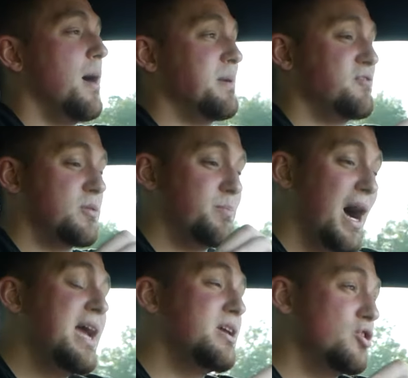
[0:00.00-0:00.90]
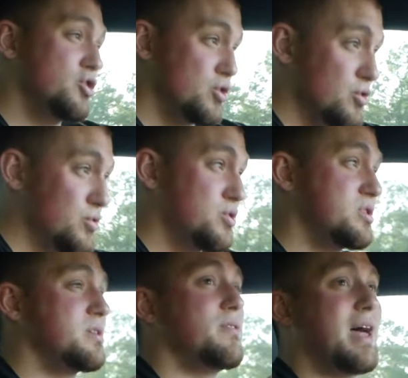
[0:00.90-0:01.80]
If you're buying
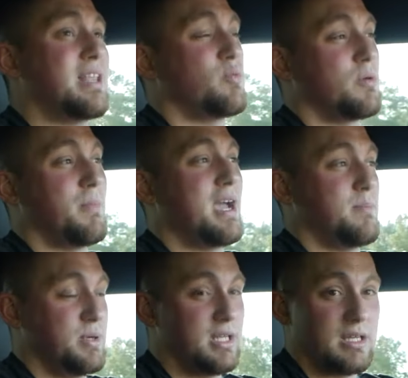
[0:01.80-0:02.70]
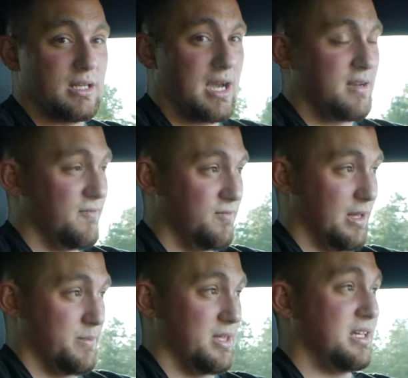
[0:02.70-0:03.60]
used, that's where my opinion kind of
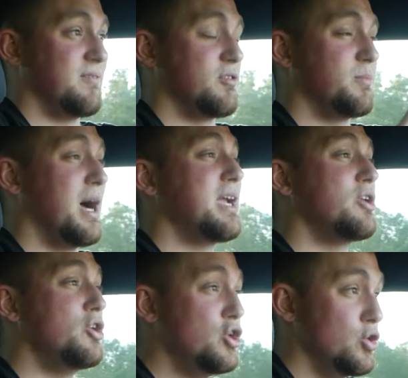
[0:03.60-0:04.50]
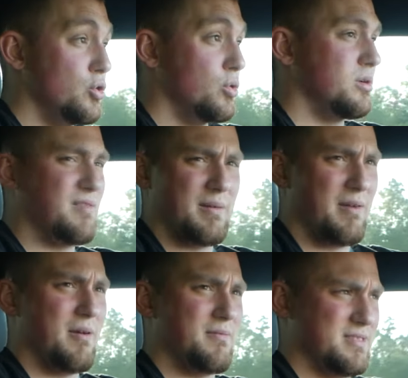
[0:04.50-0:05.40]
flips. I think if you're buying new, if
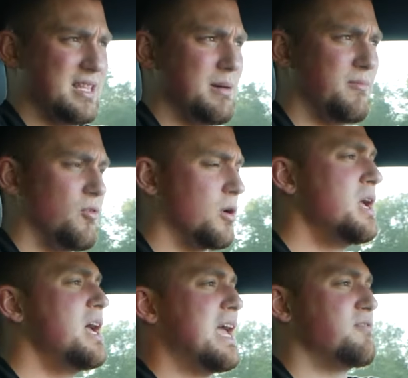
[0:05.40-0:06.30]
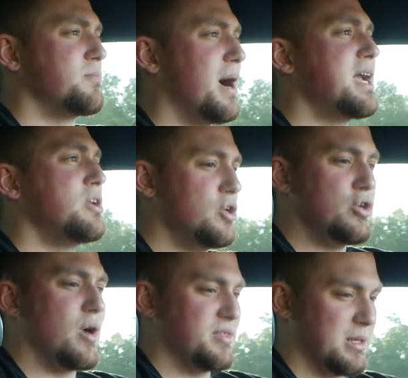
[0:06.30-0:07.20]
I've said that before, if you're buying
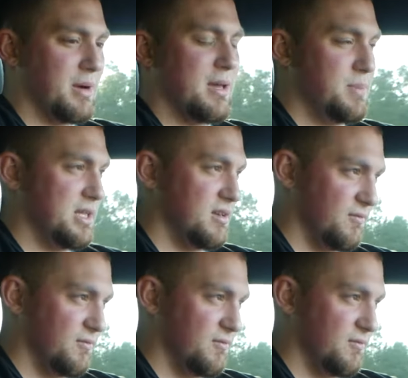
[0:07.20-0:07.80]
new, I think my opinion